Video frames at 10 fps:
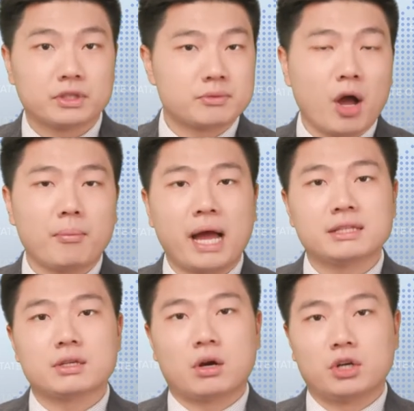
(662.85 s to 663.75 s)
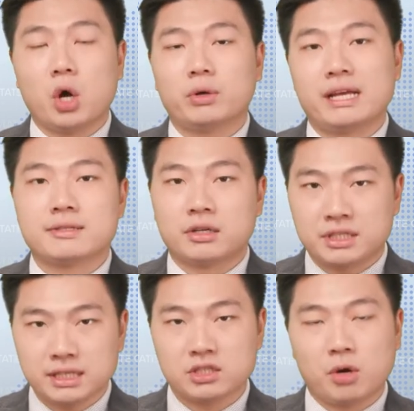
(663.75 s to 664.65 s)
The small mines are known as
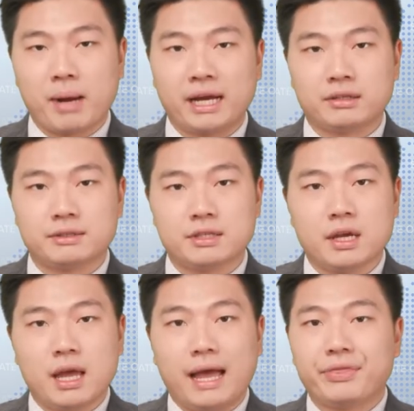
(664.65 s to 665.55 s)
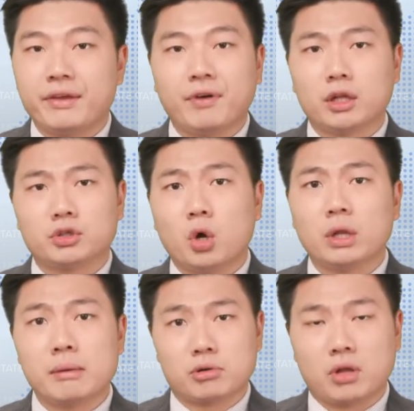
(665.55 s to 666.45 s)
artisanal mines, and they follow no
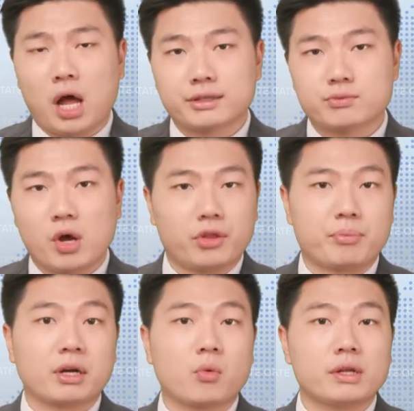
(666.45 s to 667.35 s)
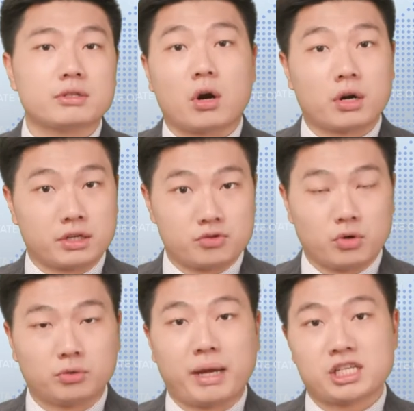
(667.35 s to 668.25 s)
labor laws, while the bigger ones are
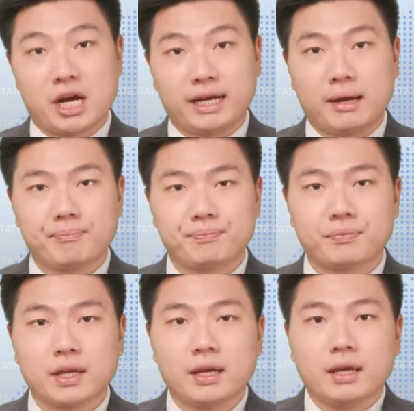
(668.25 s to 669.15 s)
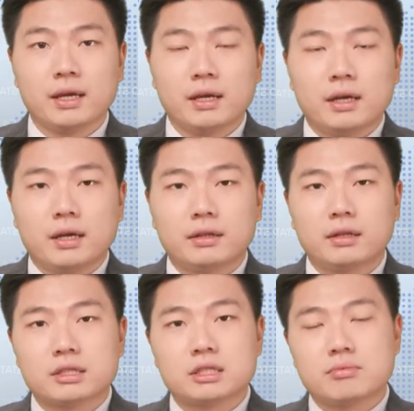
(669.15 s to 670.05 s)
controlled by China.
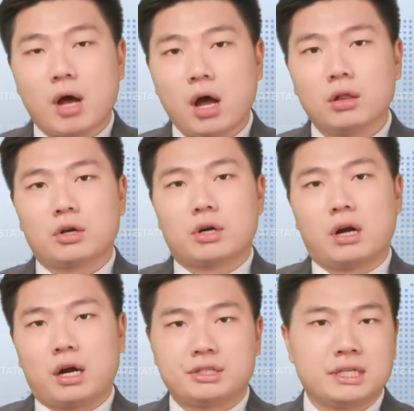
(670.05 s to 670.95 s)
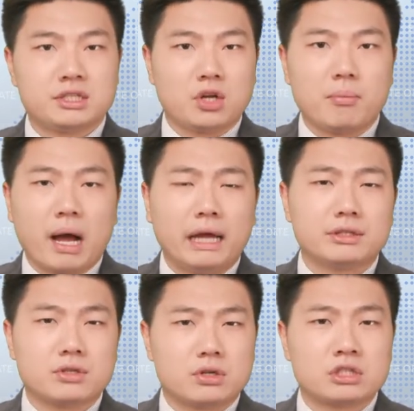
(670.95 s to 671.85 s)
The smaller artisanal
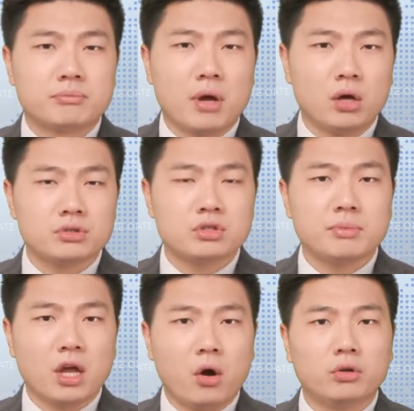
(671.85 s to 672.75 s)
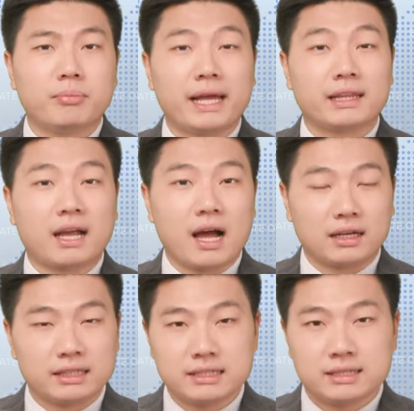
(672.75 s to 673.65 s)
mines are supposed to be owned by the
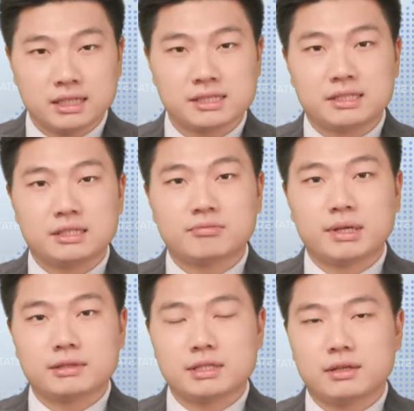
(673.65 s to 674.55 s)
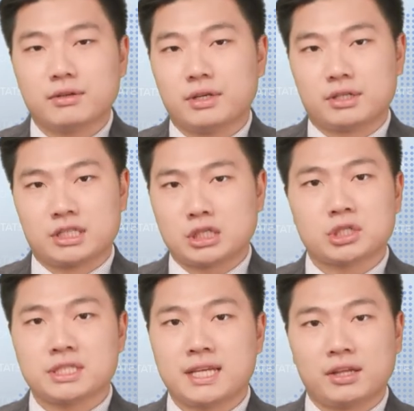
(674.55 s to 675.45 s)
Congolese citizens, but they're
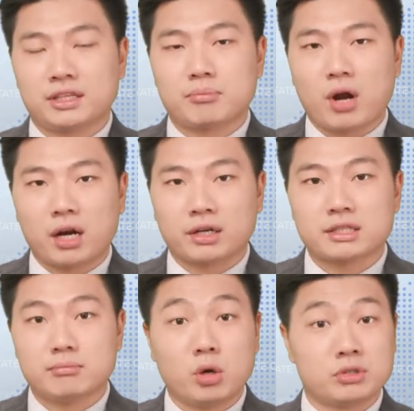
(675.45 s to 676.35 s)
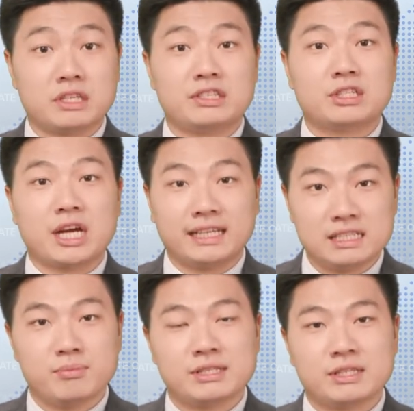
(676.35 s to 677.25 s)
essentially selling the products mostly to
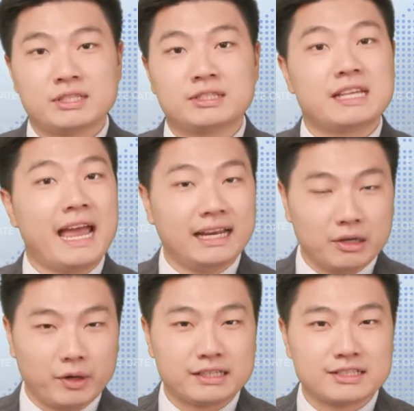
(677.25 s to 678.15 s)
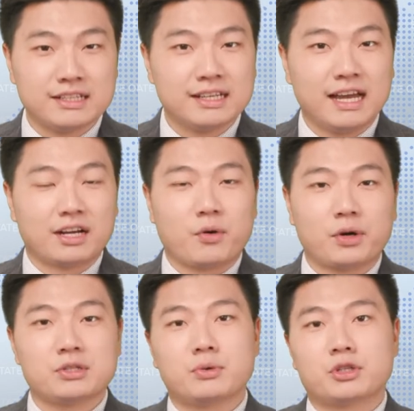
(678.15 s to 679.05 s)
Chinese businesses anyways. And
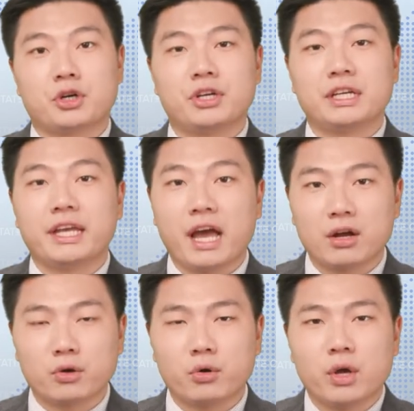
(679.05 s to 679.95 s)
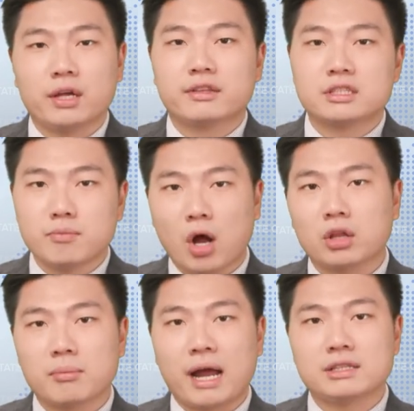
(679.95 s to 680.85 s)
according to attorney Kiangu, the
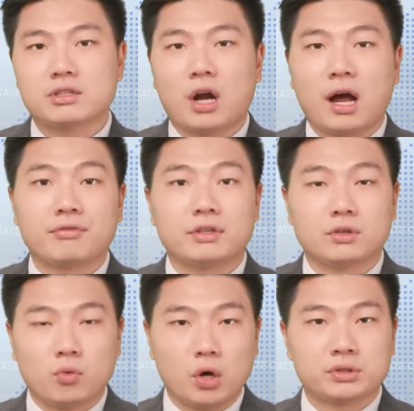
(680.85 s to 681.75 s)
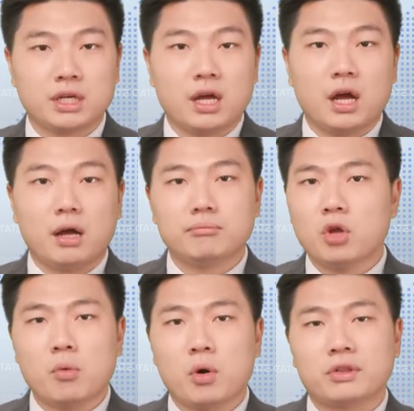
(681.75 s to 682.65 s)
smaller mines are often, quote,
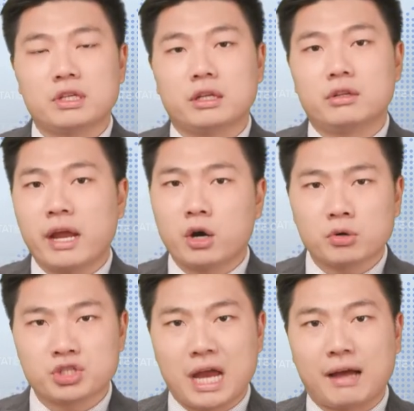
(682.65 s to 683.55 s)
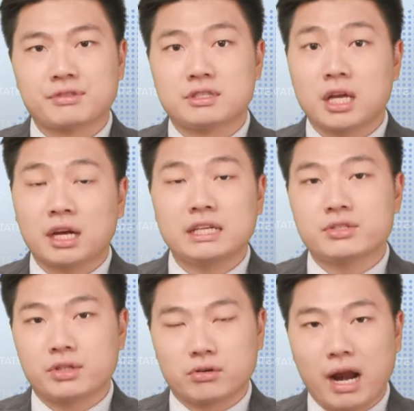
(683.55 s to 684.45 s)
no more than a narrow shaft dug
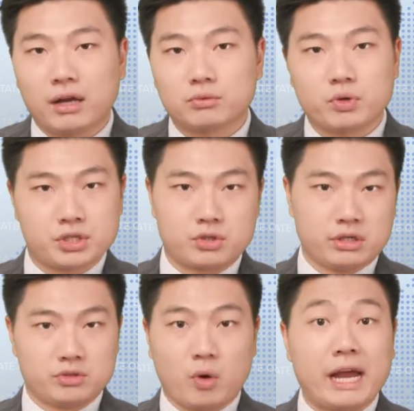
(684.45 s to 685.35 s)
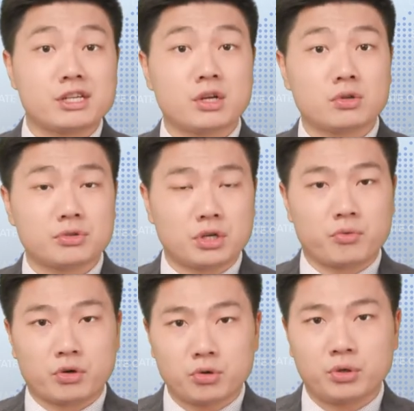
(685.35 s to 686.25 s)
into the ground, which is why children are
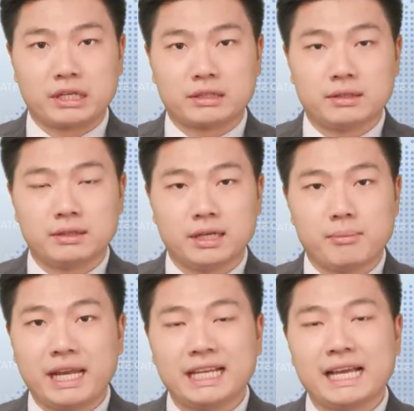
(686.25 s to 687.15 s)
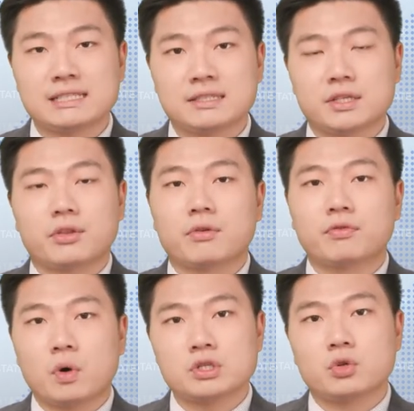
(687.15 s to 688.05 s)
recruited. In many cases, they're
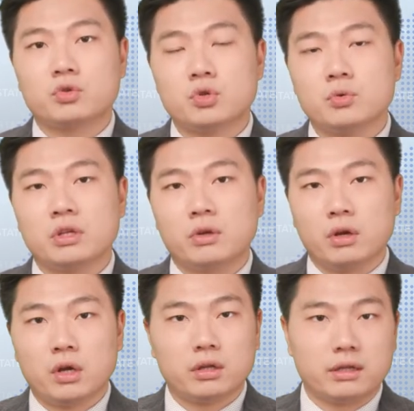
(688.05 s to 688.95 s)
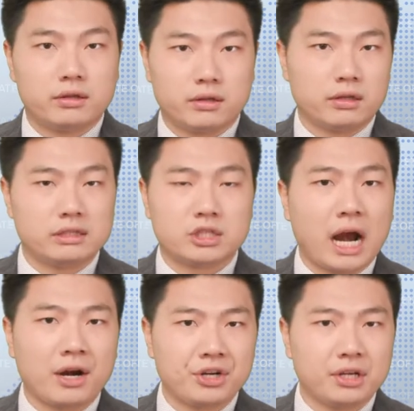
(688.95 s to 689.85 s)
forced to do the
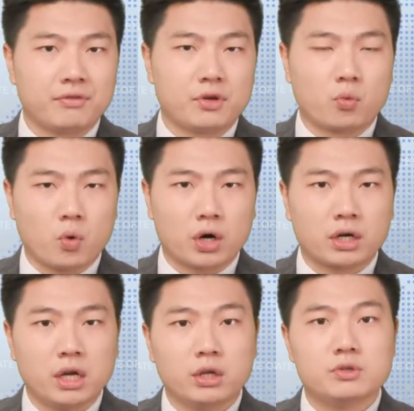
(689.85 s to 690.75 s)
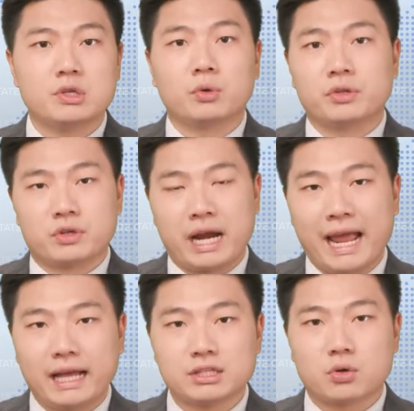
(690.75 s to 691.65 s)
entirety of their work using only their
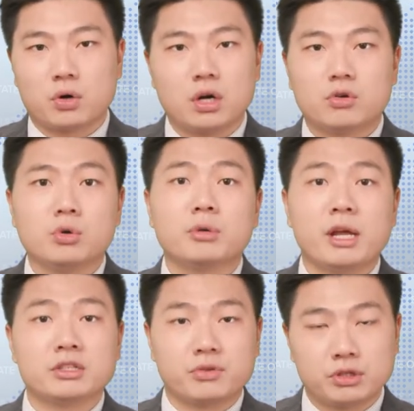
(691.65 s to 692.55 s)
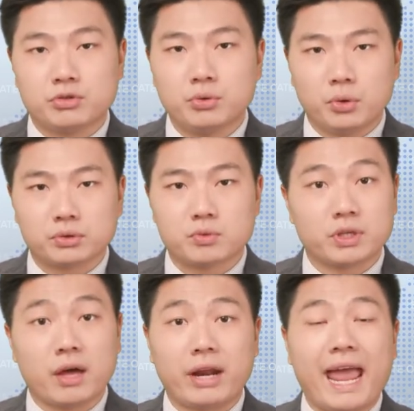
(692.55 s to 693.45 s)
hands or rudimentary tools
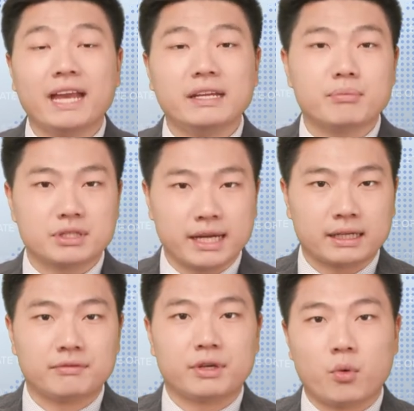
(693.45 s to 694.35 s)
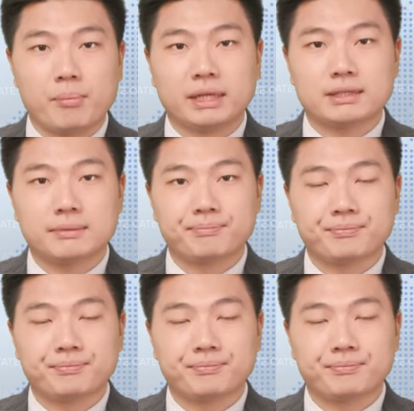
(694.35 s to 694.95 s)
without any protective equipment.